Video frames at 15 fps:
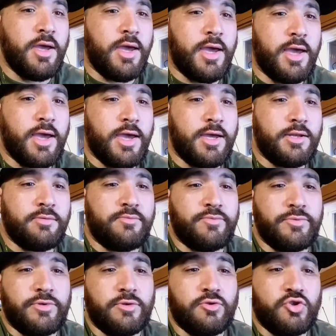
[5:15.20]

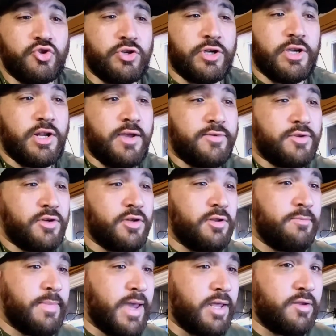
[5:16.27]
And those trade-offs are going to
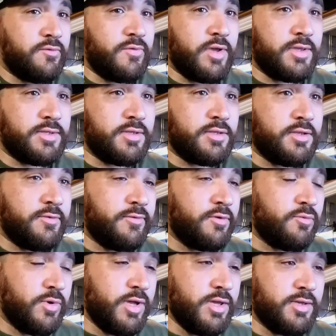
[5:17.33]
manifest in different
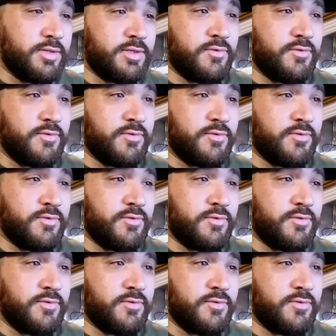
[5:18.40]
ways.